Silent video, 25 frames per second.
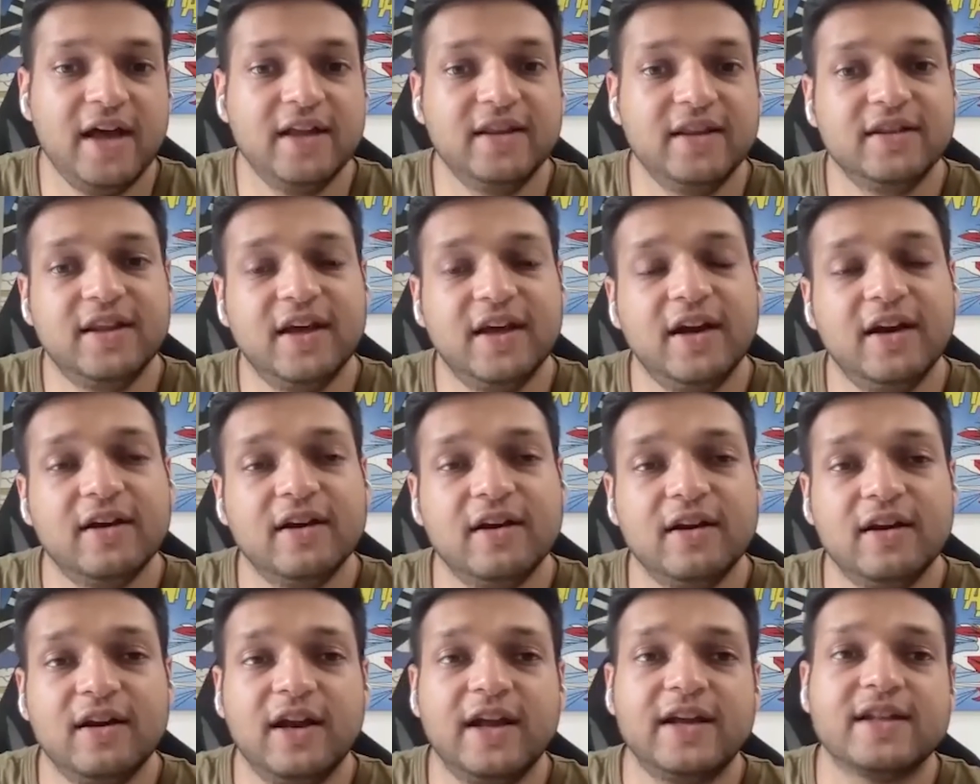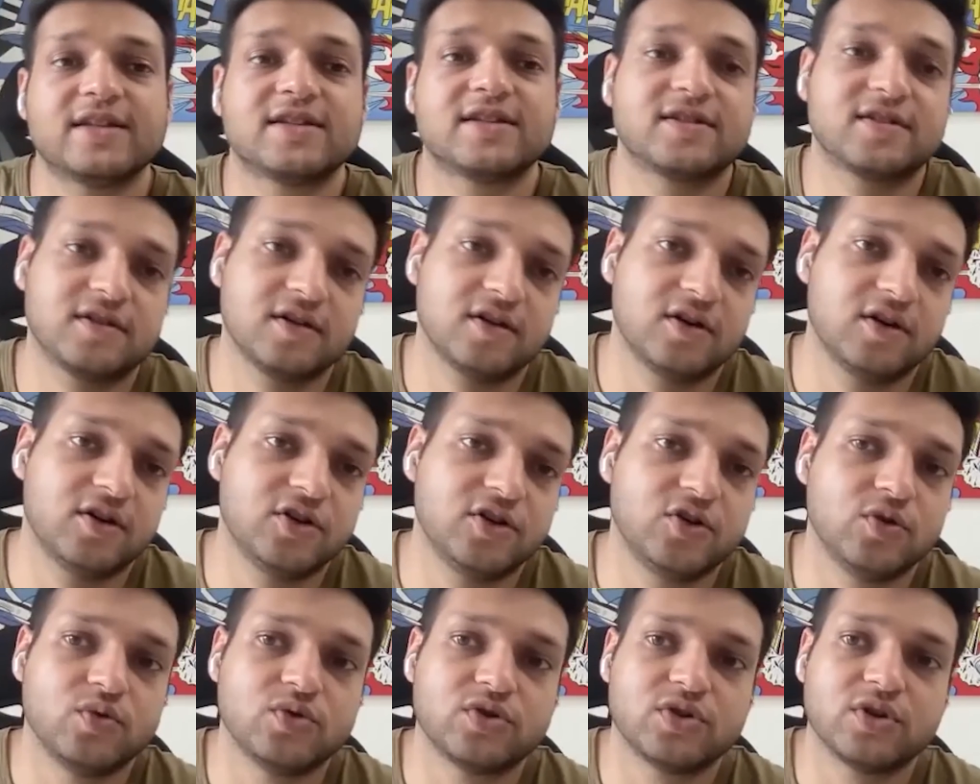And then lets
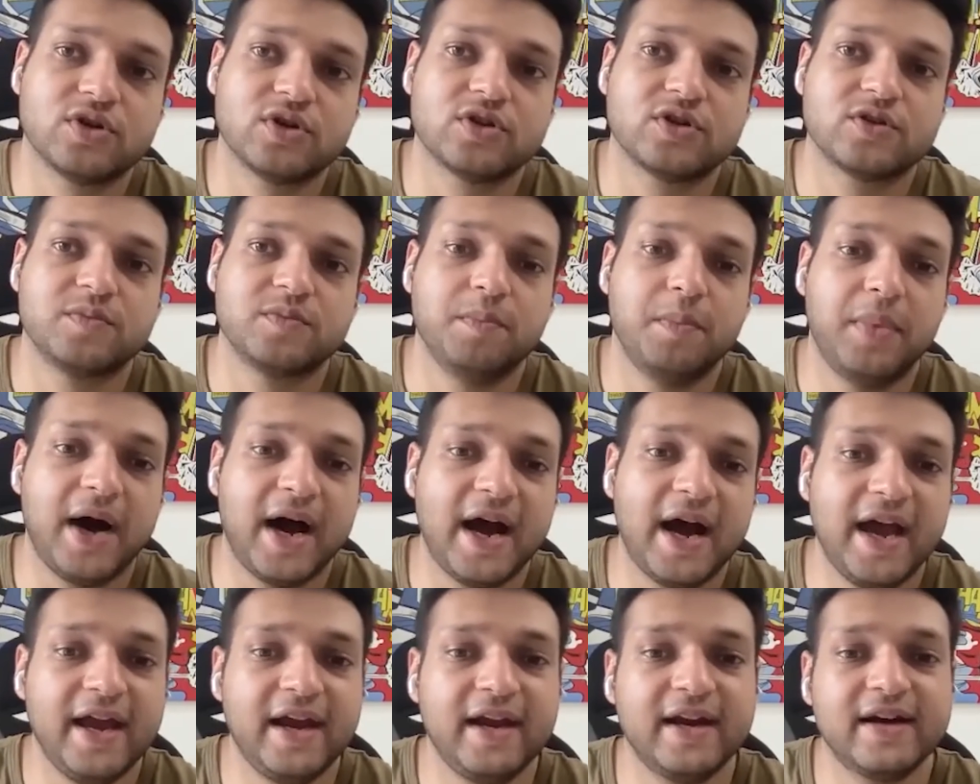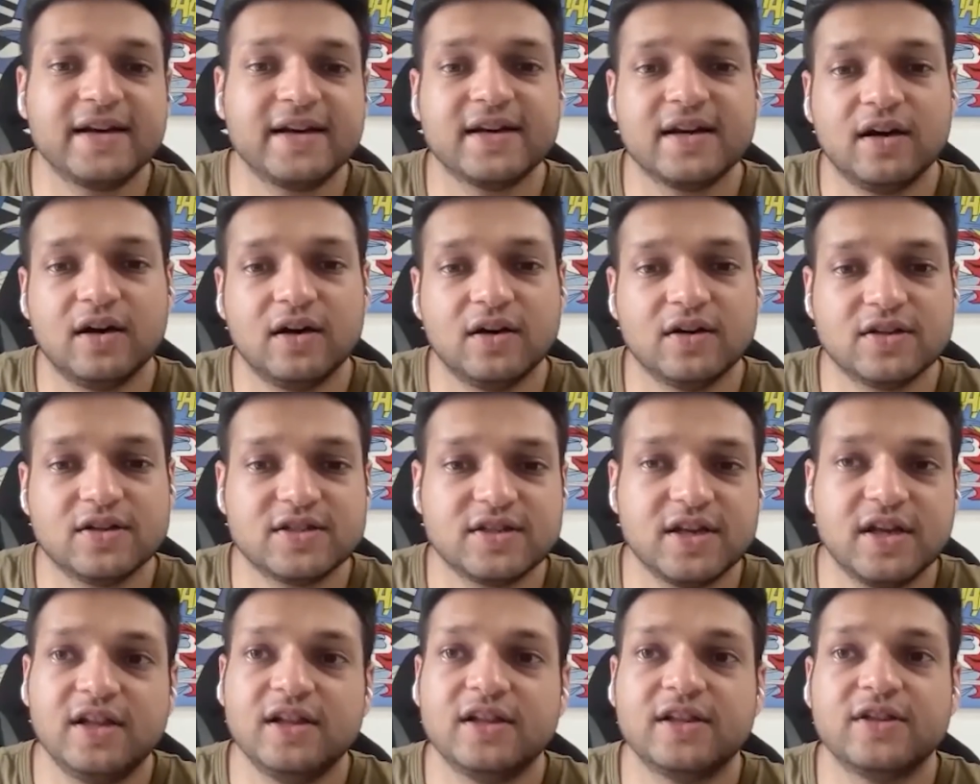users buy and
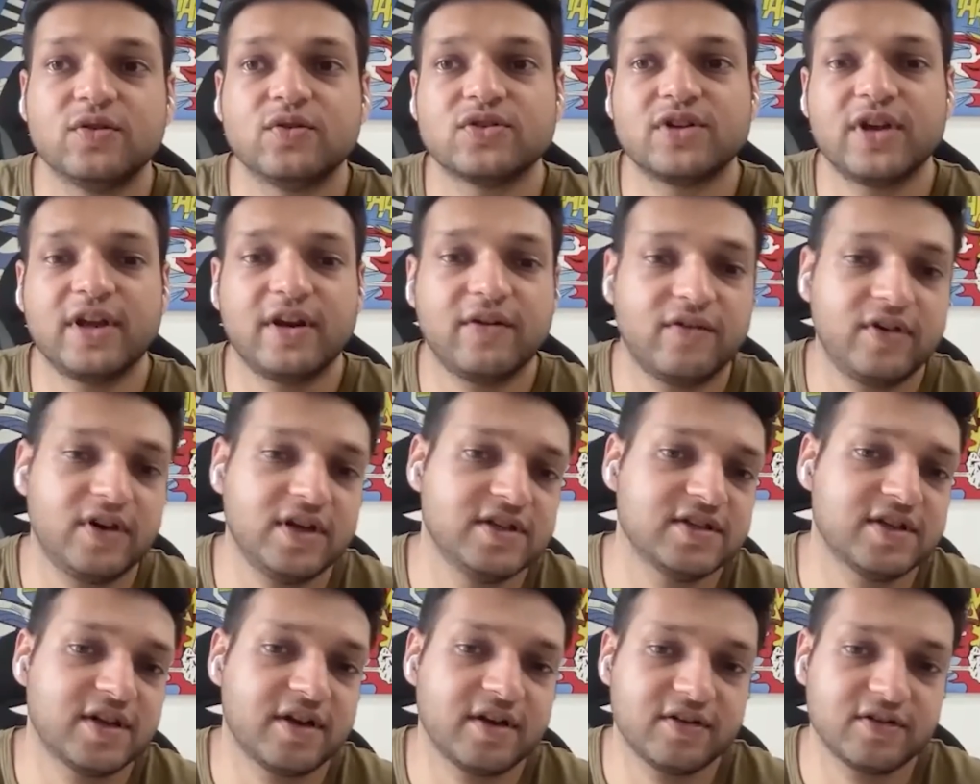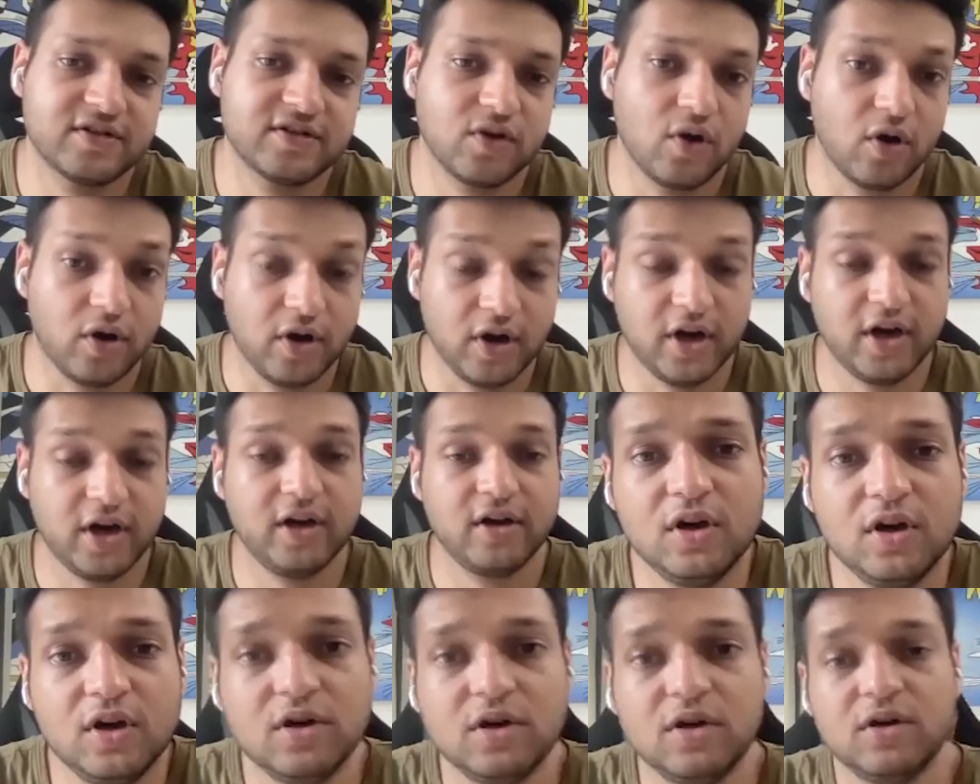sell those NFTs as
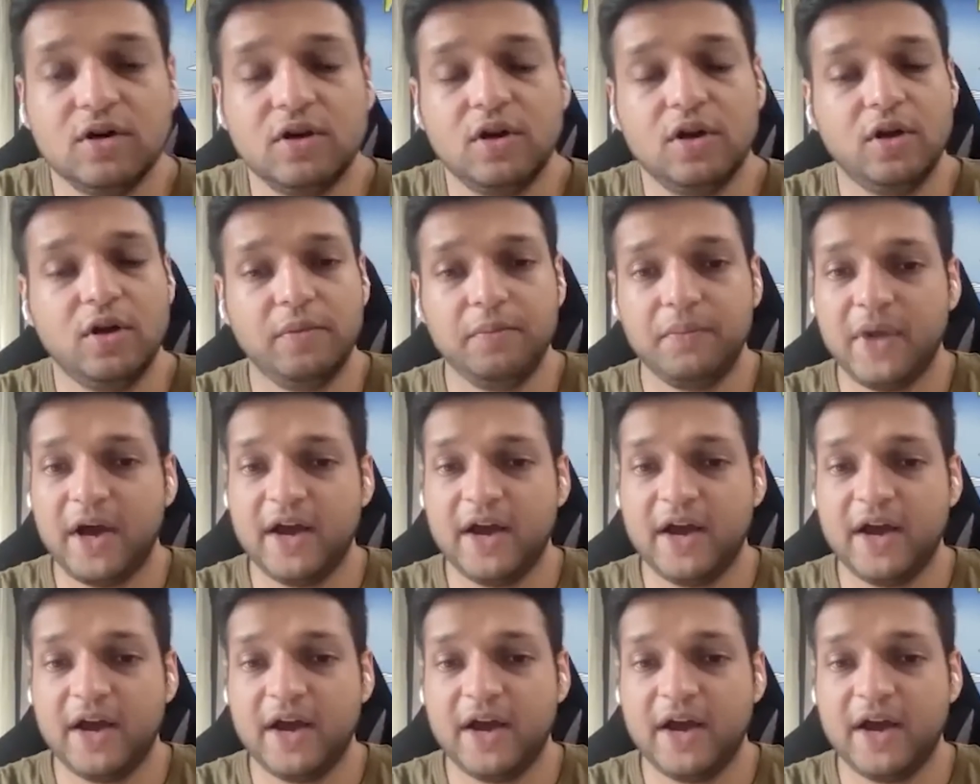content.